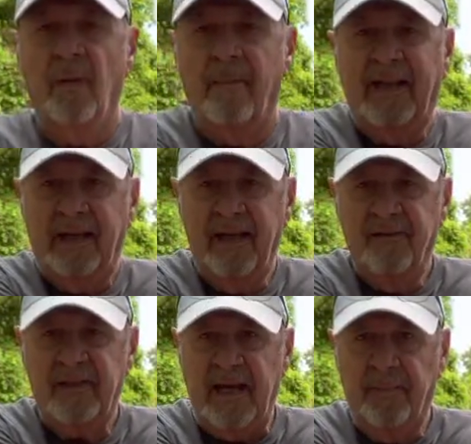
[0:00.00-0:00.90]
My
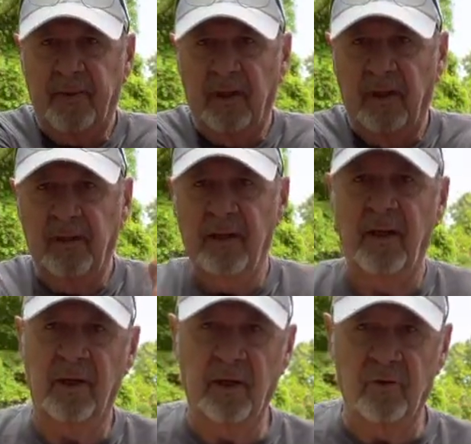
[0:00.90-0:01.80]
left scapula
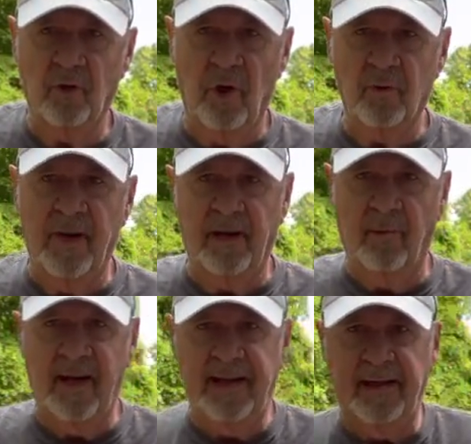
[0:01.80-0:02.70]
controls my
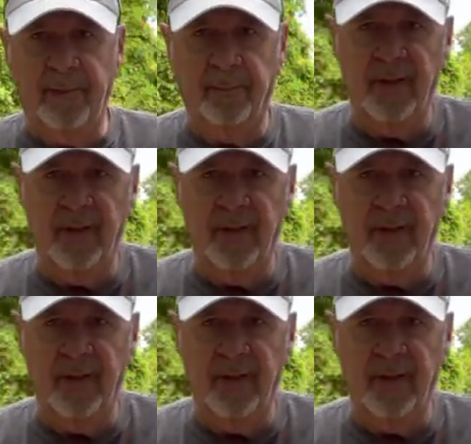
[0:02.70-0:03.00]
right hip.